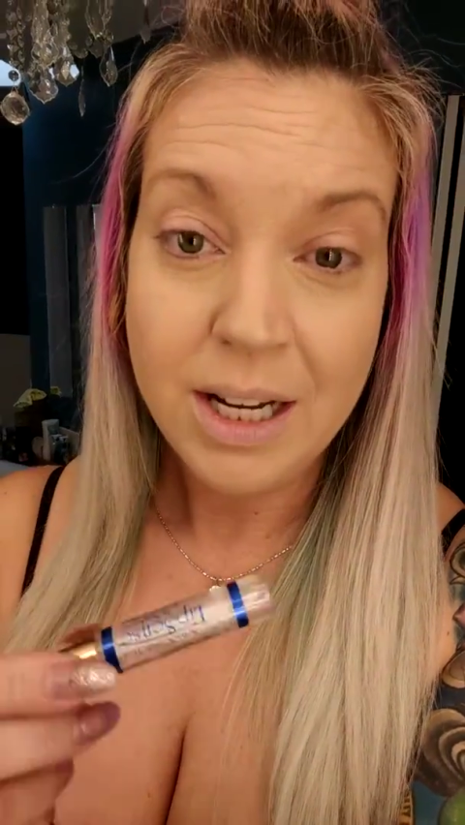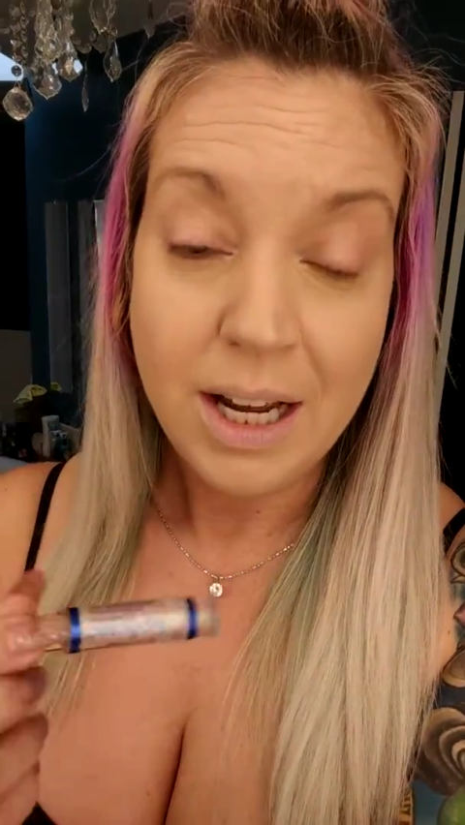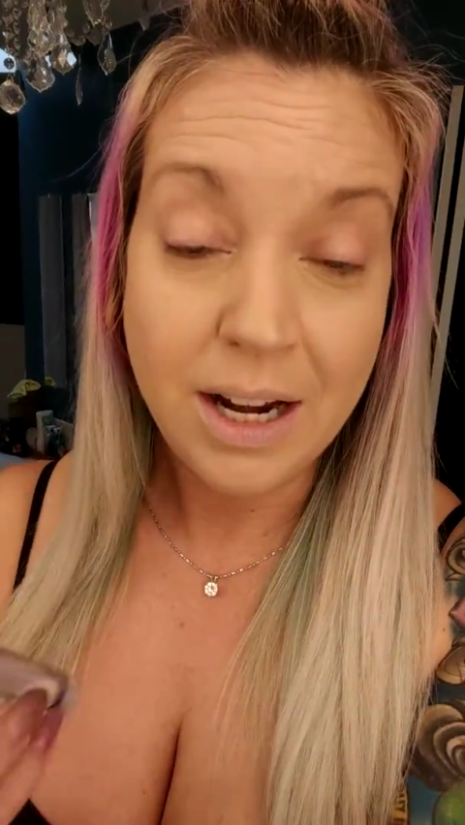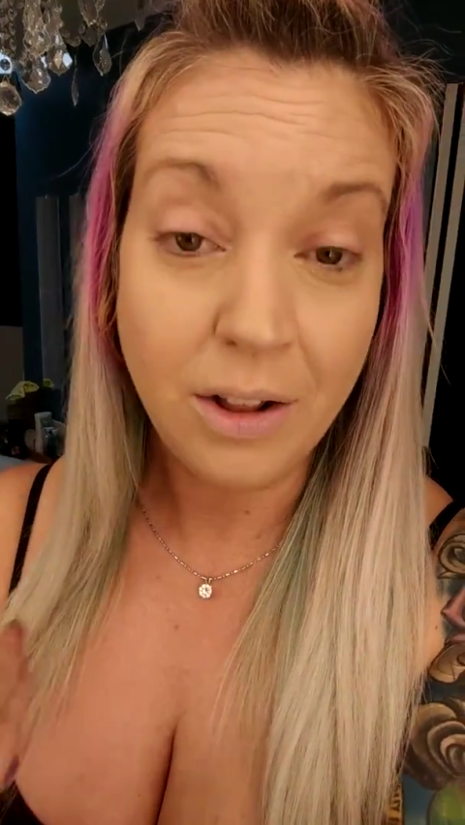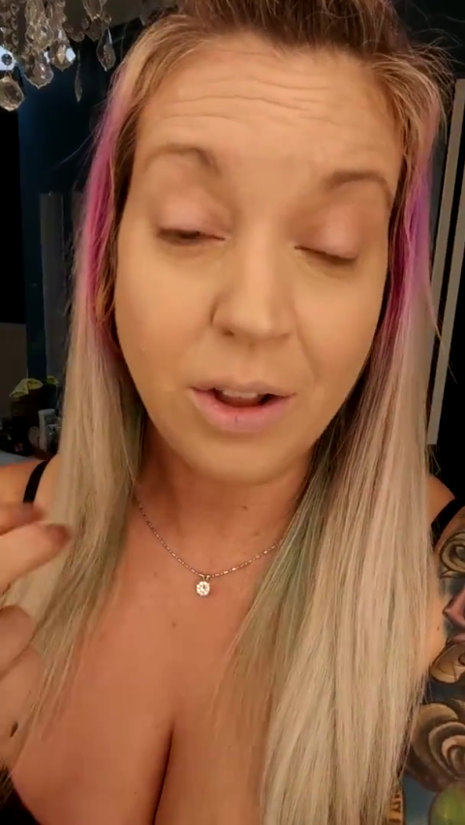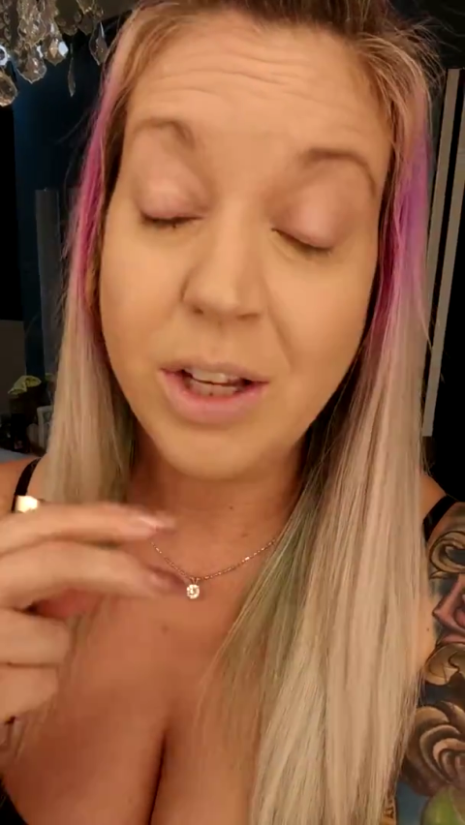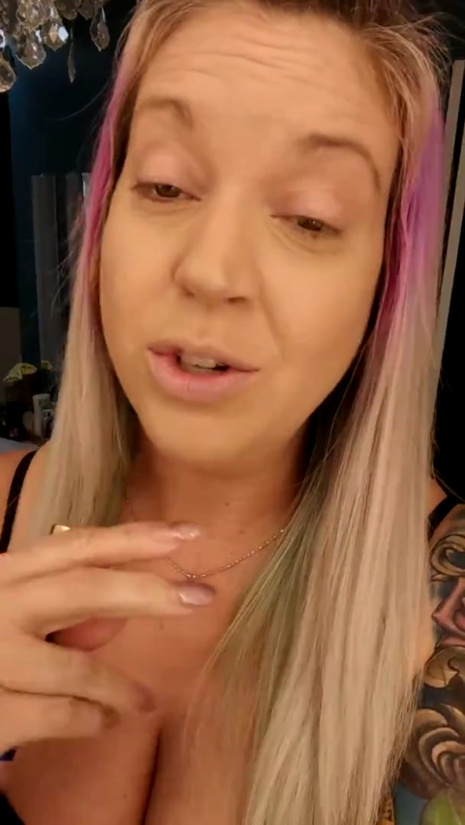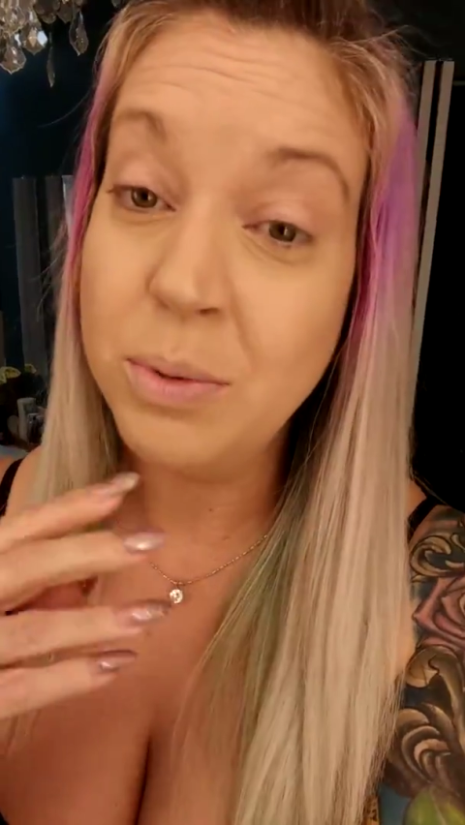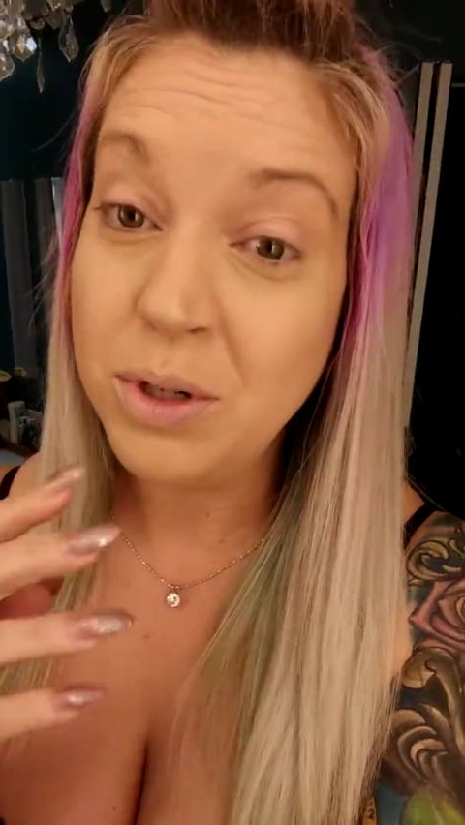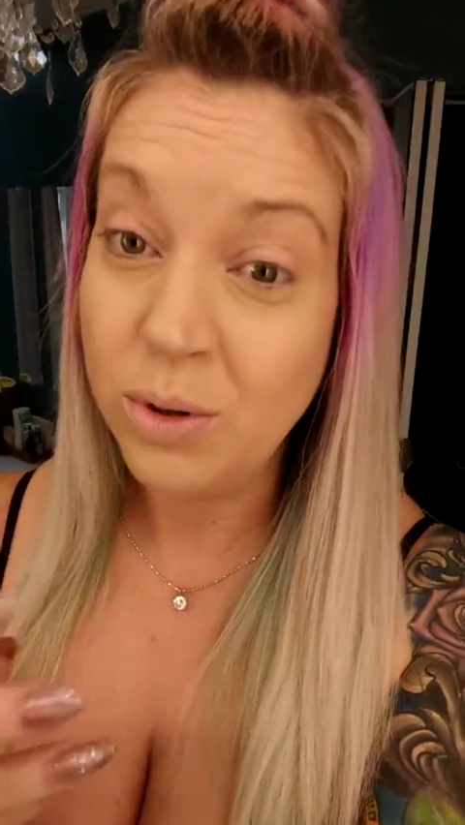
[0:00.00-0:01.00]
Another thing you
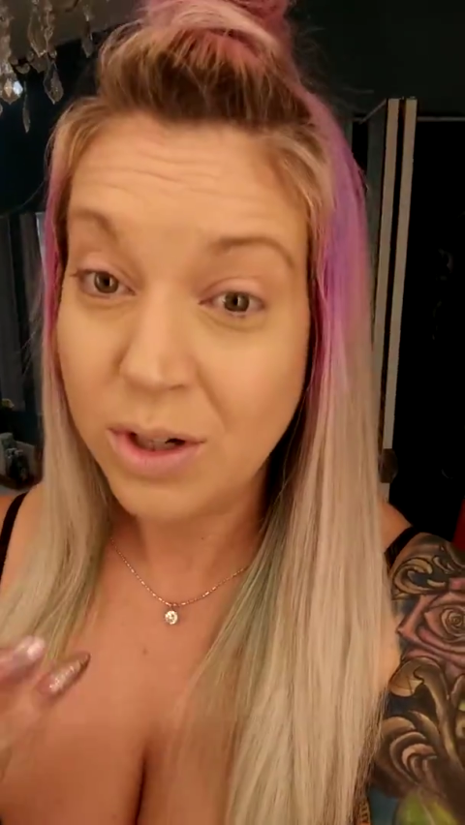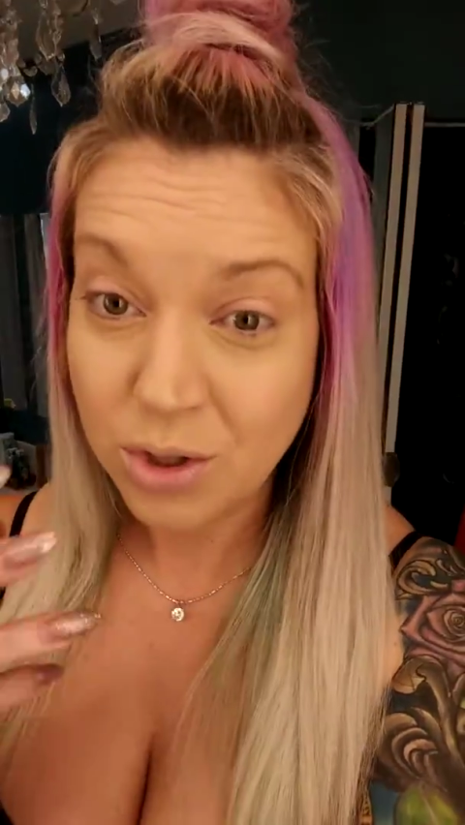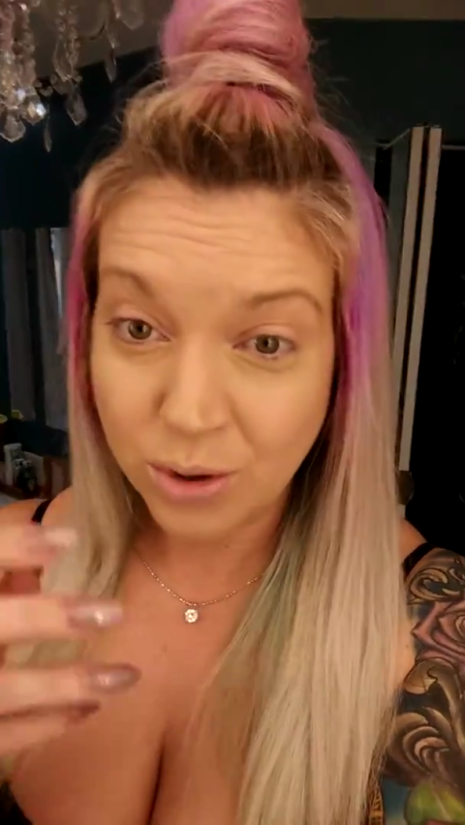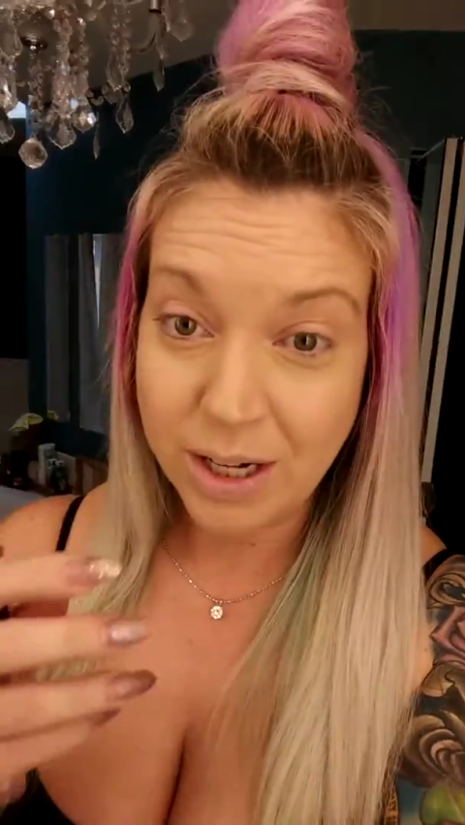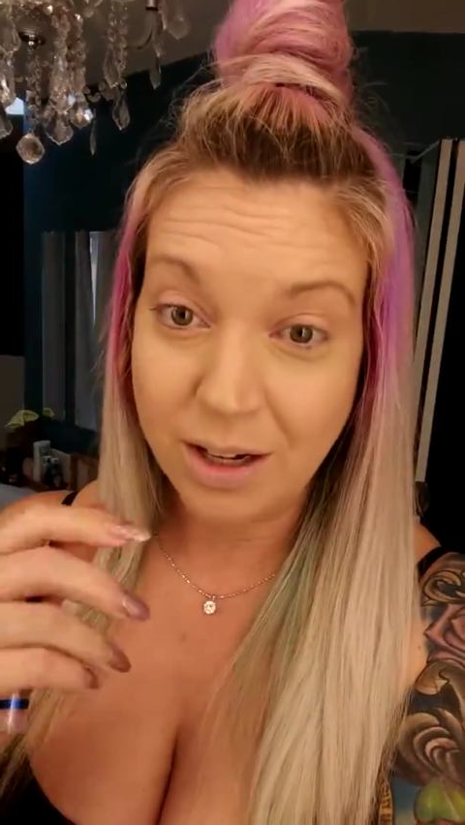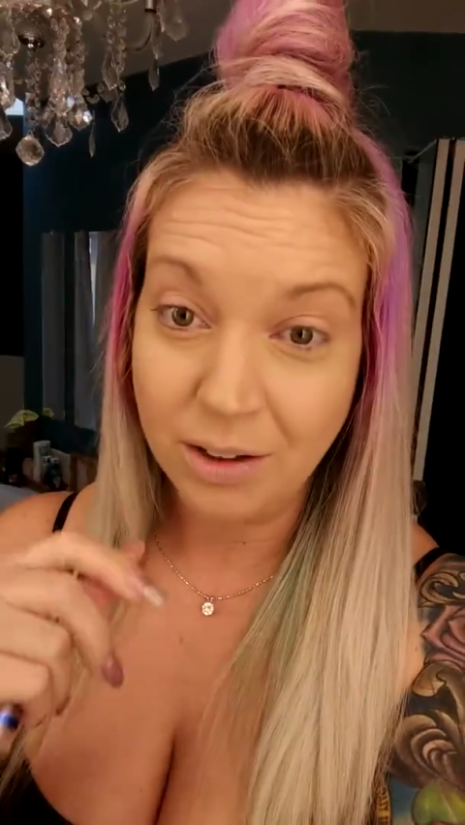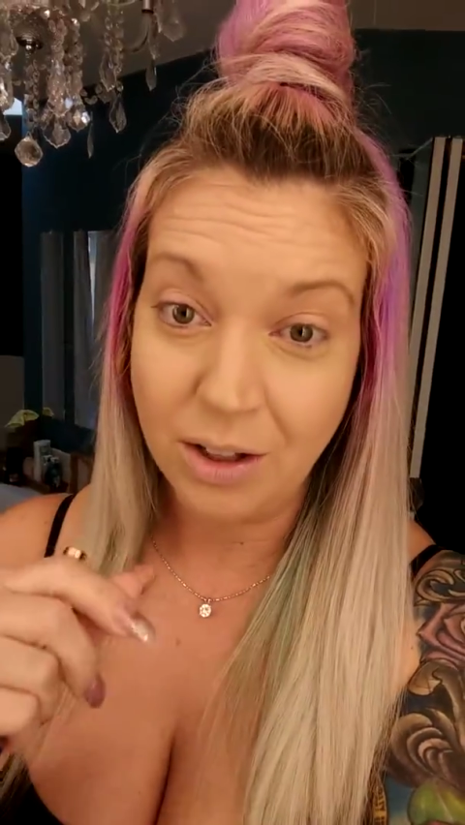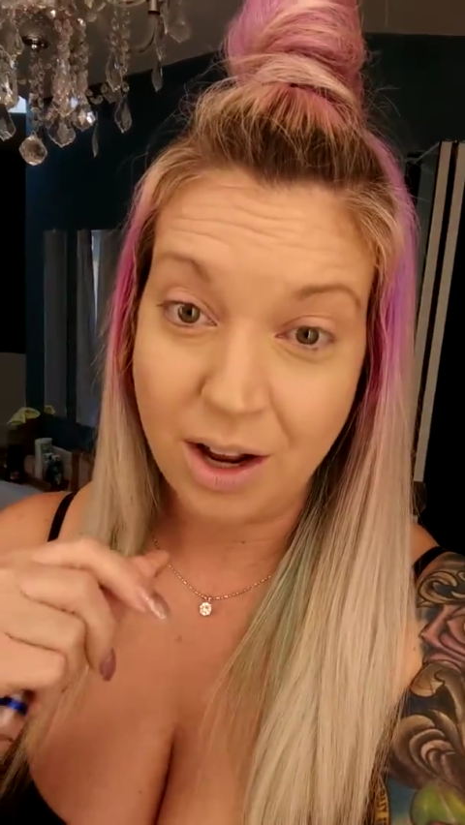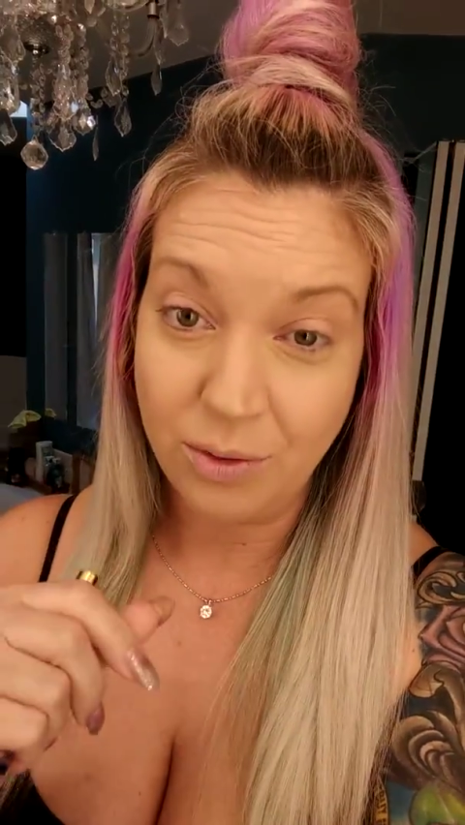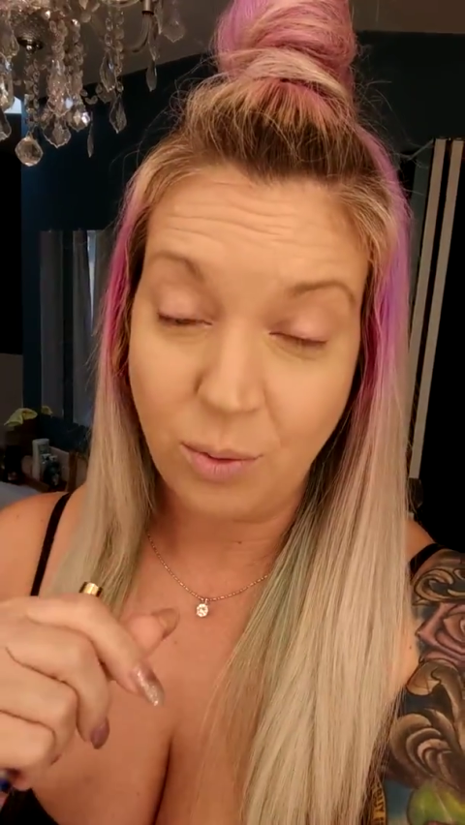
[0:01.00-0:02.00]
should be doing is drinking a
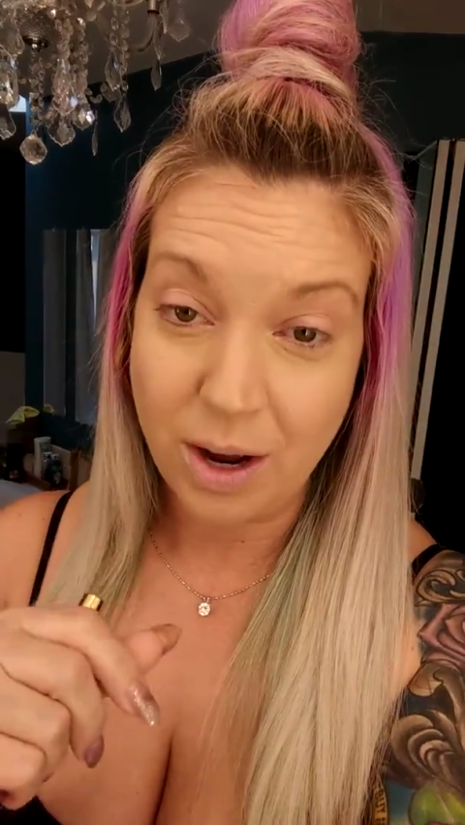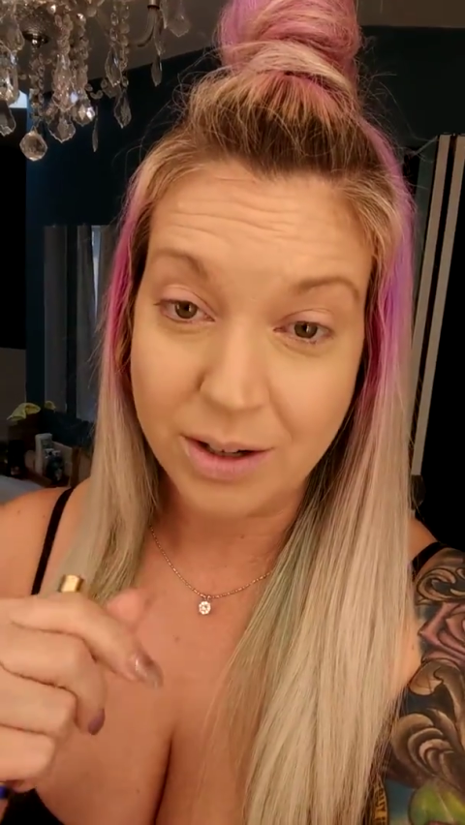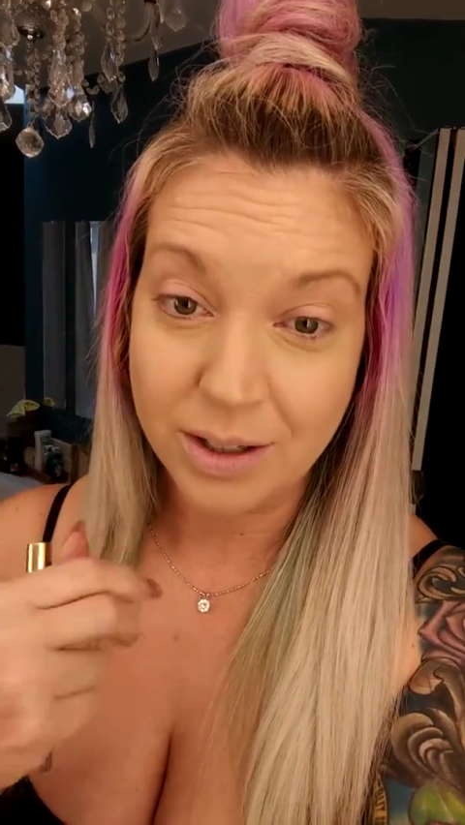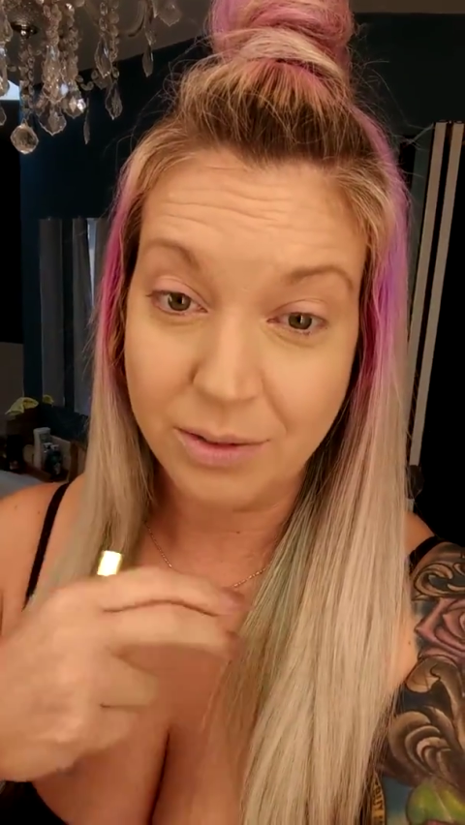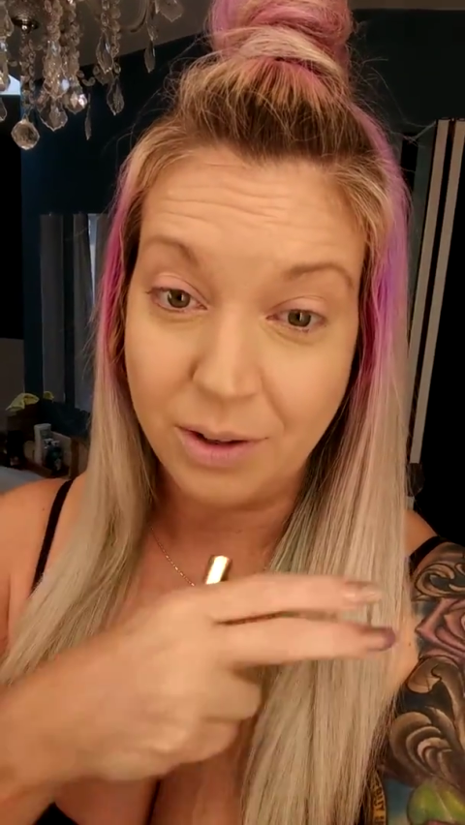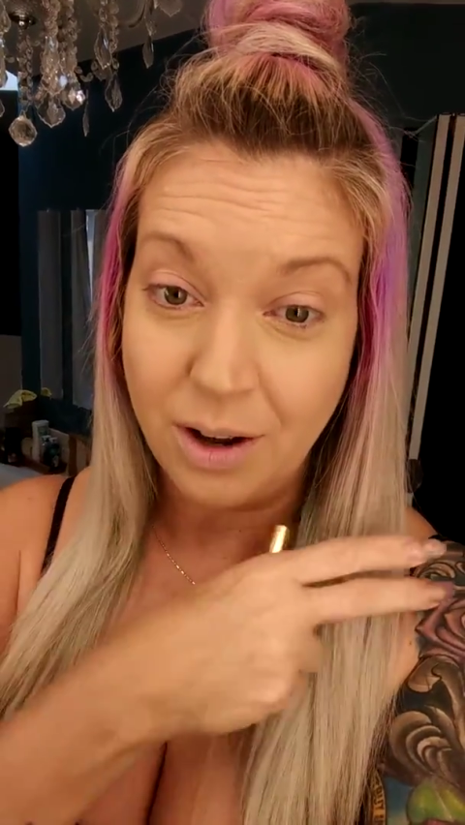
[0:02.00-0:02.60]
lot of water.